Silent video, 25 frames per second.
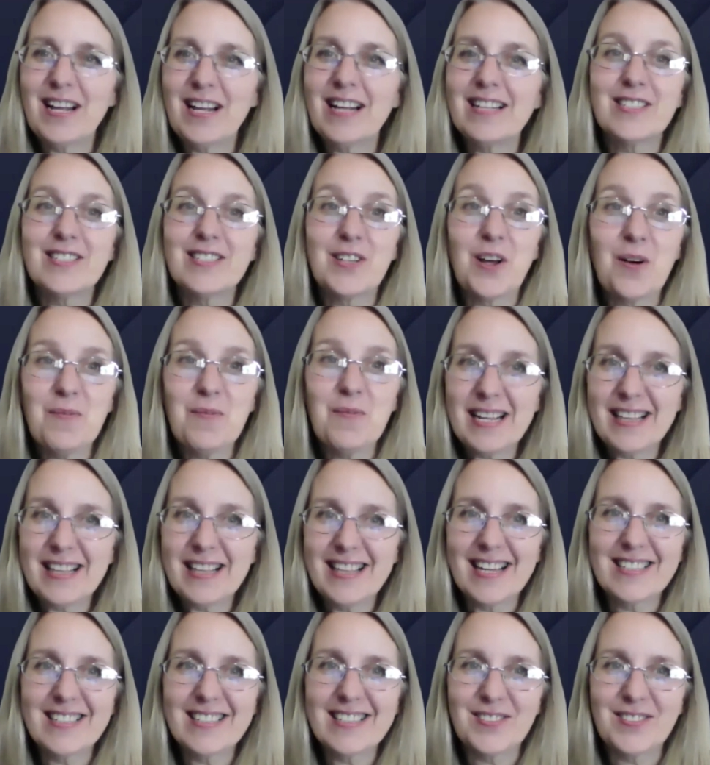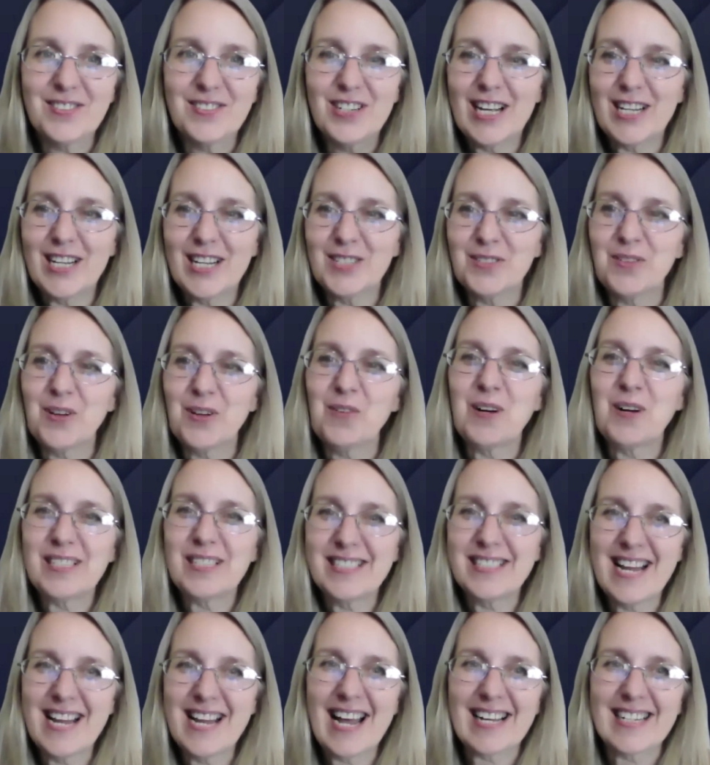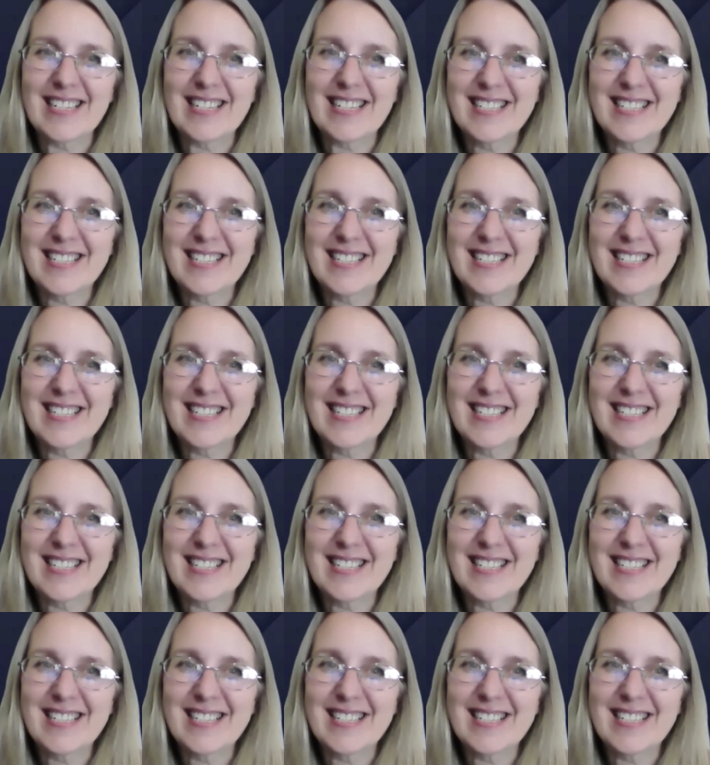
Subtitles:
So many things have changed, but what's next?